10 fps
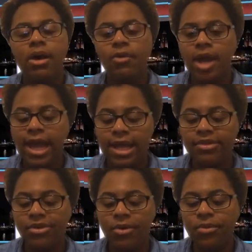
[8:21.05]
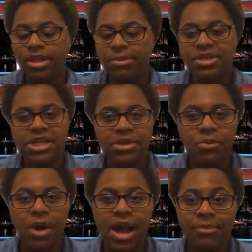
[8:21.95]
Okay, so let me tell
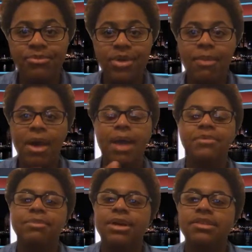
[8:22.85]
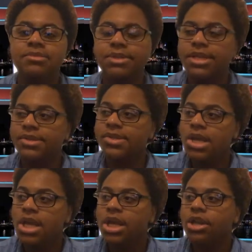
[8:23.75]
you why I'm, I'm hyped about this,
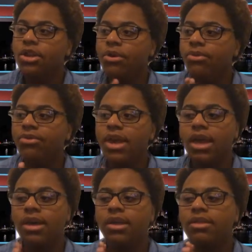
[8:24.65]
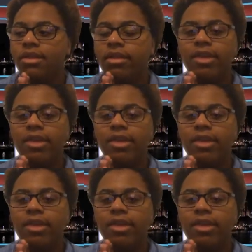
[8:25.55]
because, you know, Sega,